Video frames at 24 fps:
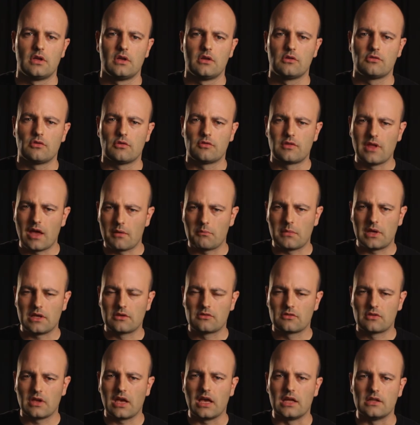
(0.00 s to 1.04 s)
So if that makes
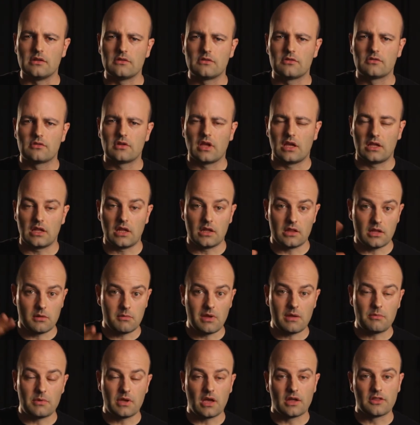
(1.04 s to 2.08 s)
sense, and, and they
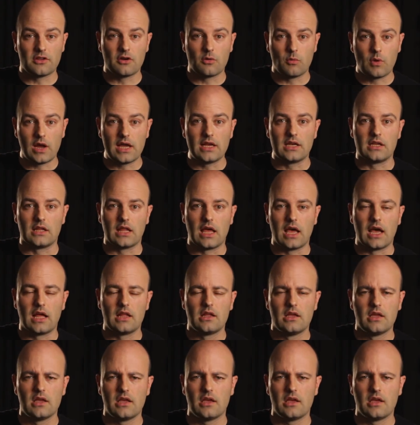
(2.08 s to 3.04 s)
may be on their way to that,